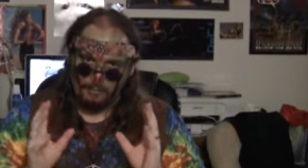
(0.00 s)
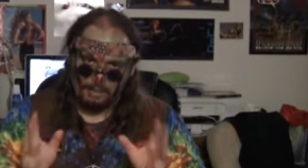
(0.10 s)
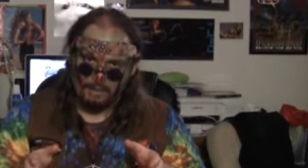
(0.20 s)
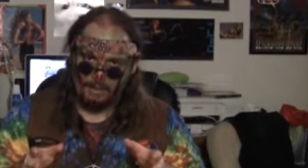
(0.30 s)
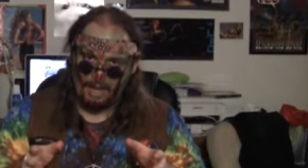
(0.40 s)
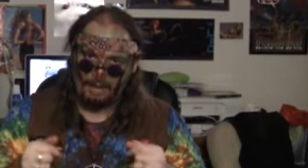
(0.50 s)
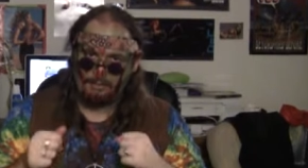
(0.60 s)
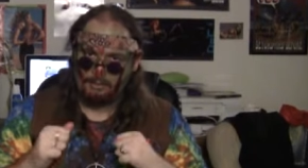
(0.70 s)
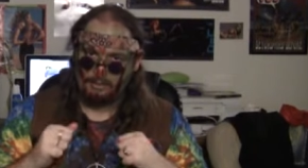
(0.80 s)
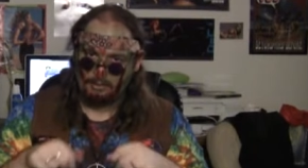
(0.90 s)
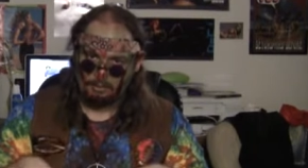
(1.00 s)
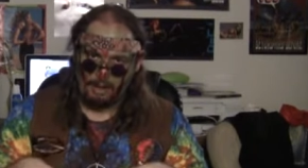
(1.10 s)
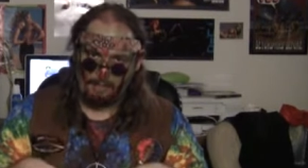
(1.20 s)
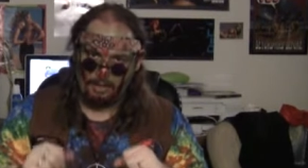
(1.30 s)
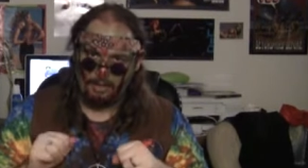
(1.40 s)
So again,
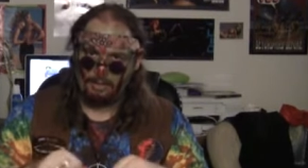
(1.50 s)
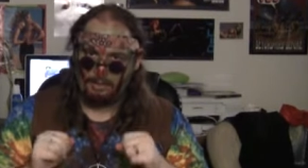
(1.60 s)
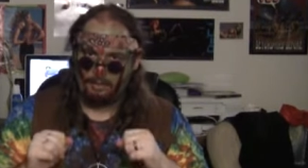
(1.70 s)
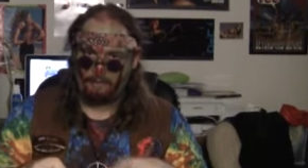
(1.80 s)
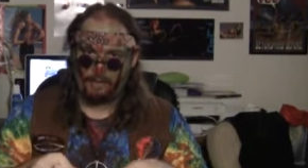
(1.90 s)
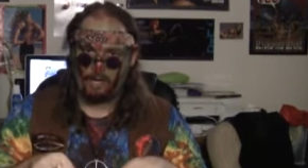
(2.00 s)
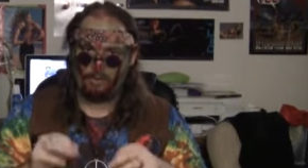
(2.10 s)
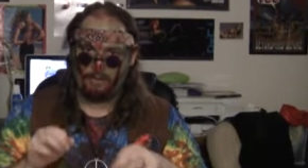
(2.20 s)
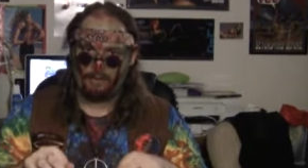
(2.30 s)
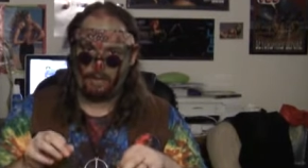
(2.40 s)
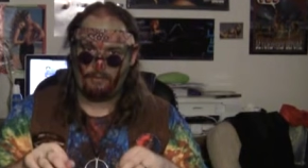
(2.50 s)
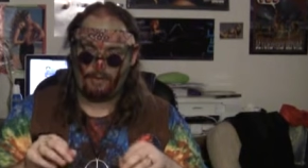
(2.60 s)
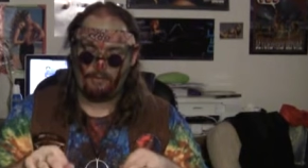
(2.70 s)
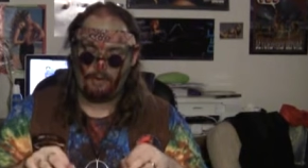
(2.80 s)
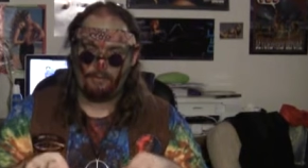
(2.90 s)
remember, vote, vote,
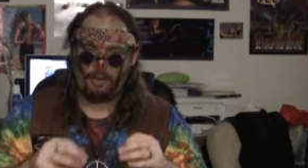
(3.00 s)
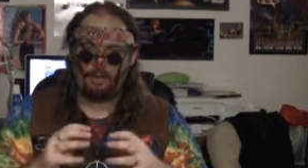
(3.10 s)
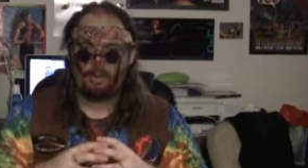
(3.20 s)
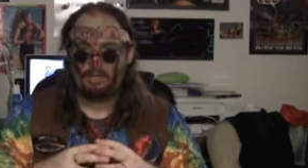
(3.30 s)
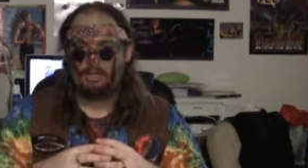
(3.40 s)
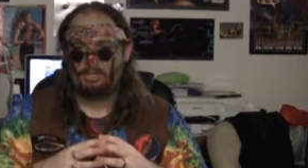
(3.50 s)
vote, vote, vote.